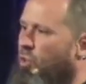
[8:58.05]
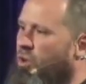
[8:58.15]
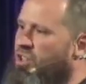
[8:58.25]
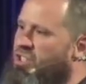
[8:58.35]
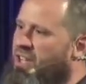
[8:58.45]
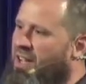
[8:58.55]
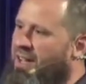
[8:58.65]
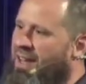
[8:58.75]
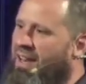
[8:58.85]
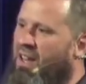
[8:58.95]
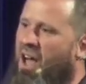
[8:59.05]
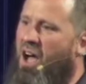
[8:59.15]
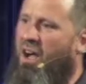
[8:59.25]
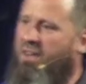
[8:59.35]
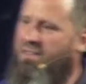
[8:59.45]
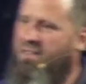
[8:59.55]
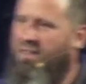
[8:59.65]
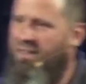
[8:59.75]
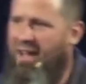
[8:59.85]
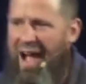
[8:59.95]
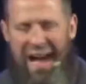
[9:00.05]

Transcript: with the door shut and locked,